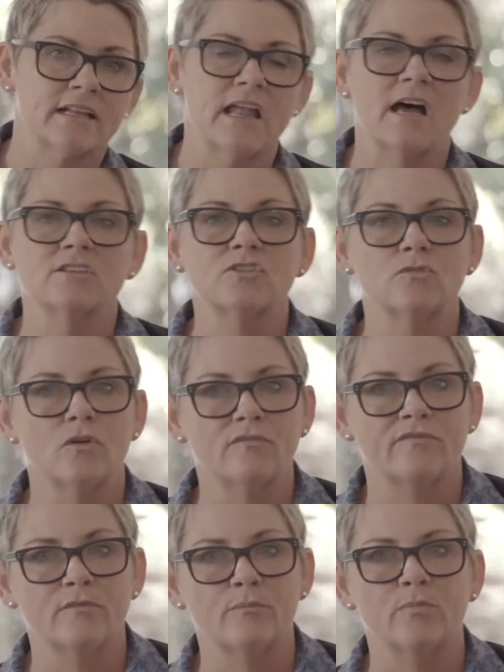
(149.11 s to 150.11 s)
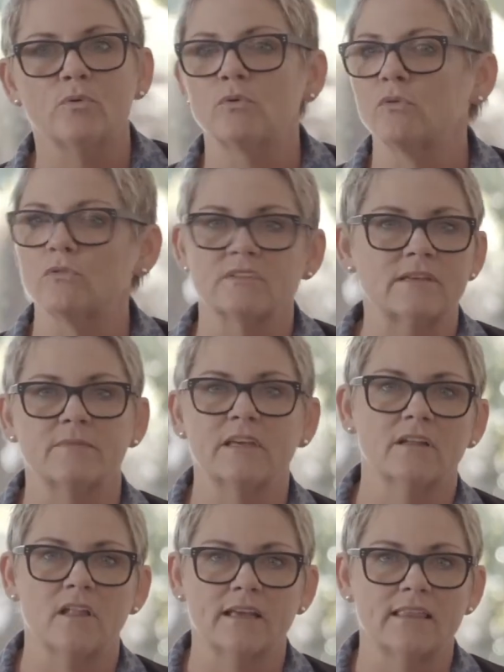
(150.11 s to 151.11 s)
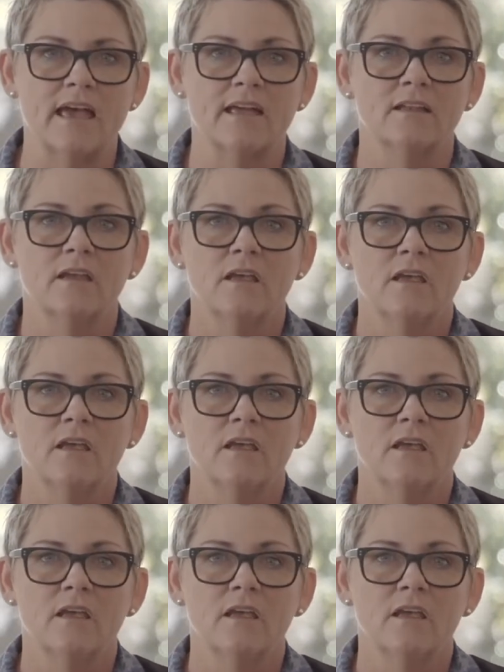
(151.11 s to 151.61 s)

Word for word: class or at football or something like that.